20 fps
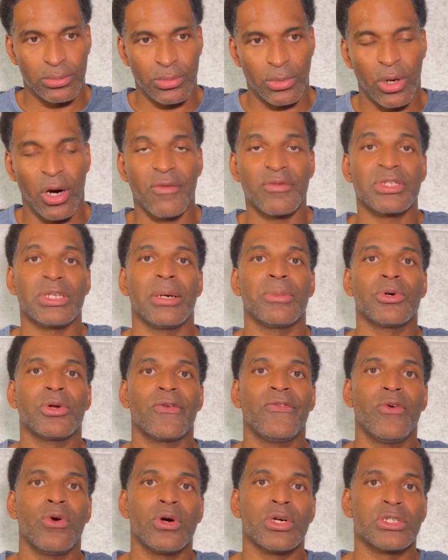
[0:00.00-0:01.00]
Obviously I'm going
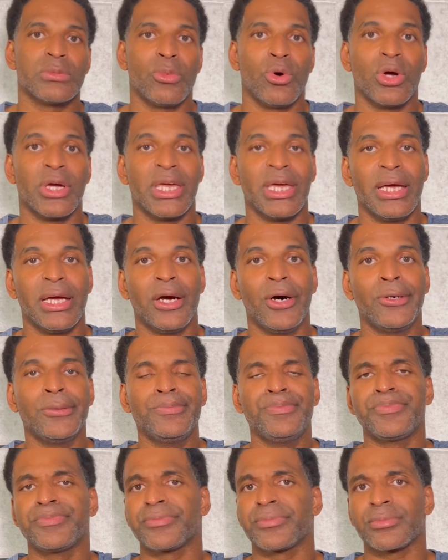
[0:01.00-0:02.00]
to focus more on KL.
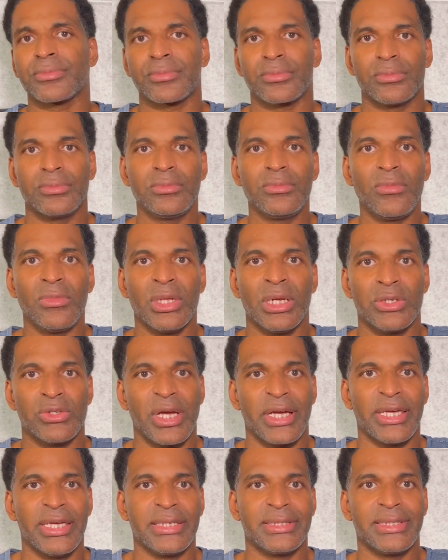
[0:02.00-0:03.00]
So
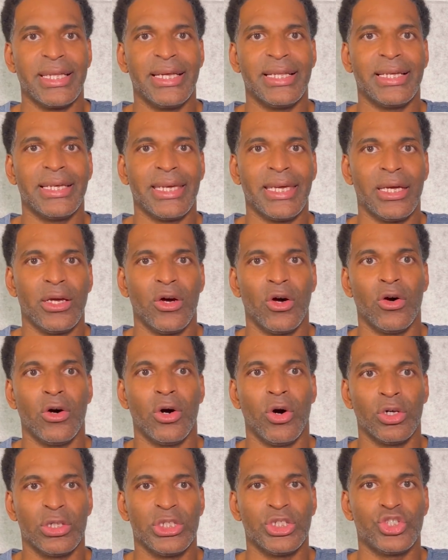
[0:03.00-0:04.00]
I stayed in
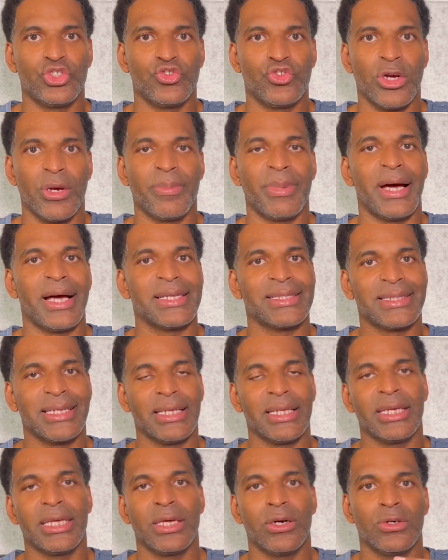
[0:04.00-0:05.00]
KL. On this trip, I stayed
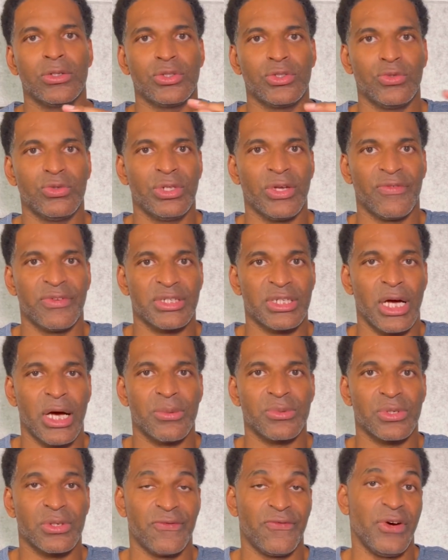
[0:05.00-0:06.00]
in KL 2 different
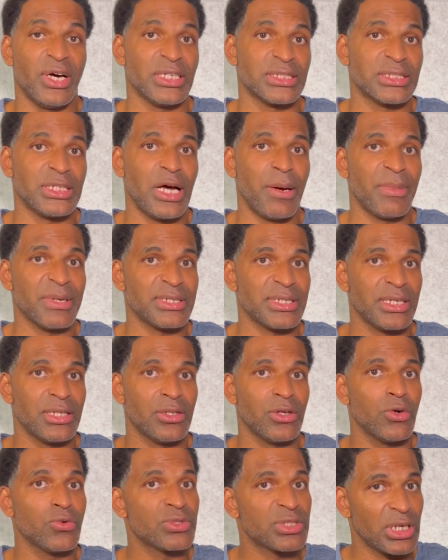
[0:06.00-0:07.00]
times. So the first time I stayed in
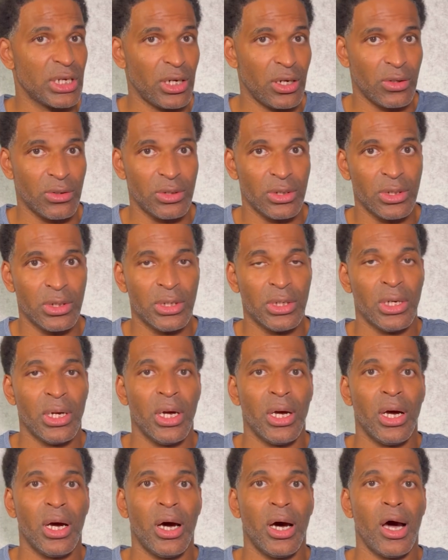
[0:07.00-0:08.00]
the hotel.
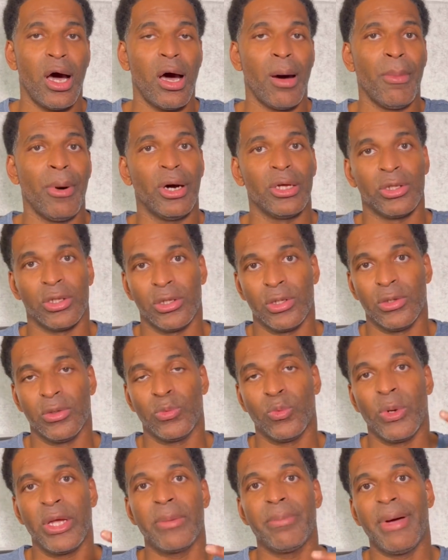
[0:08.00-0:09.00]
On the
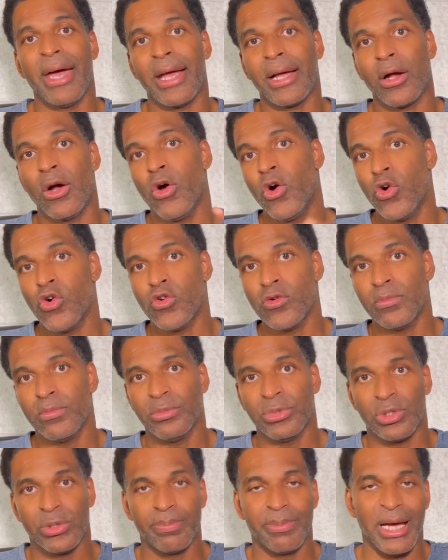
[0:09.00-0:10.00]
way back
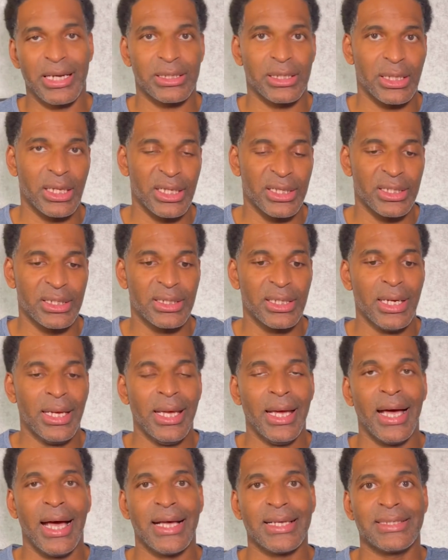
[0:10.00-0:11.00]
home, back to London,
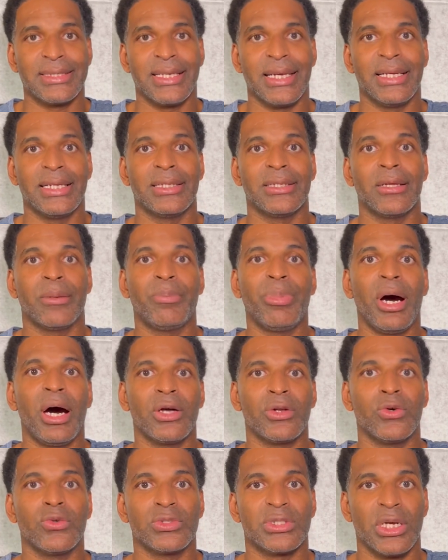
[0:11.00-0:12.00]
I stayed in a
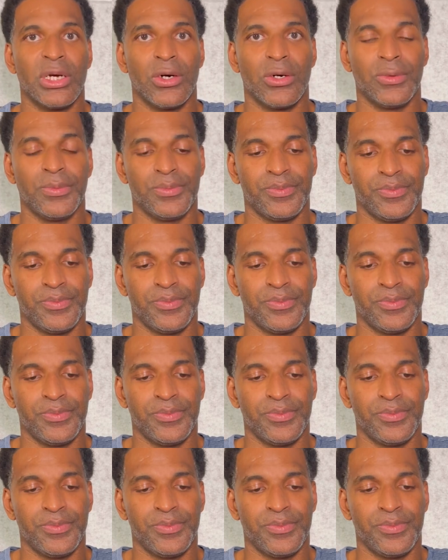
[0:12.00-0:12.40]
pot hotel.